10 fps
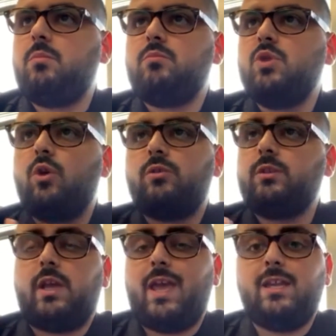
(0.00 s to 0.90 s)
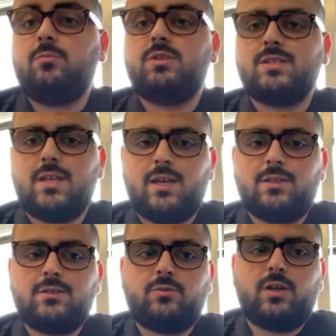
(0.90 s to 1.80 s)
any
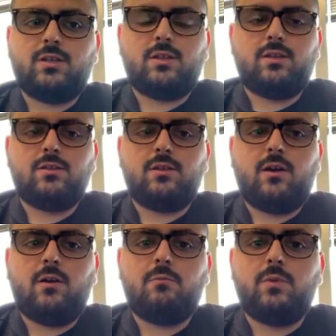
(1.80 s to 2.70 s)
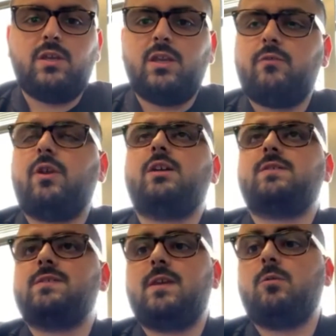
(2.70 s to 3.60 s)
mistakes, right? And he never
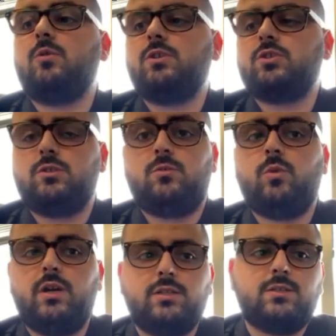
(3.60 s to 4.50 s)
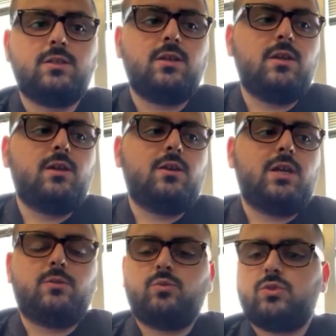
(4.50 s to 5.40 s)
asks the same question twice,
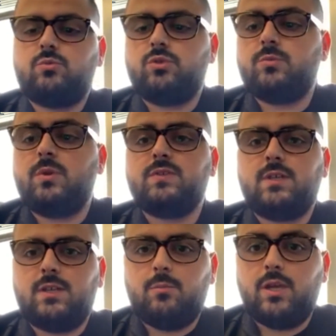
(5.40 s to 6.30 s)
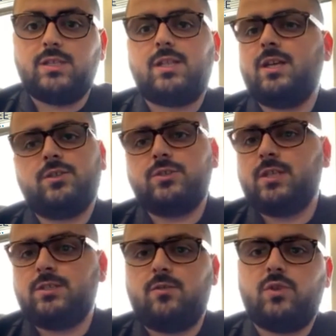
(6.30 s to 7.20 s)
right? Which means that he basically
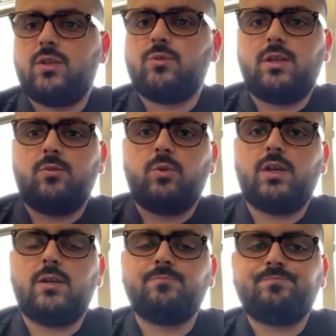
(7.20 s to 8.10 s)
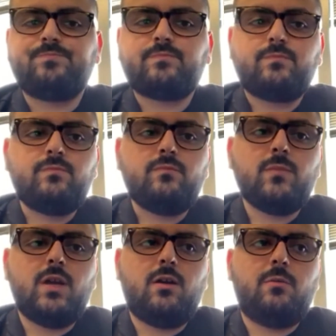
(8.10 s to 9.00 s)
understands everything right away.
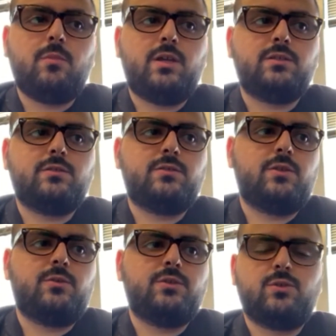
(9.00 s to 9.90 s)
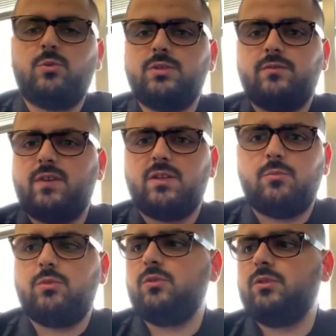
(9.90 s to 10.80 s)
And you know, he's always
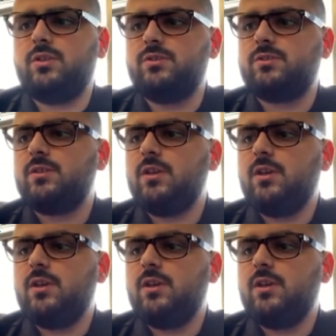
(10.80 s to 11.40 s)
available. He's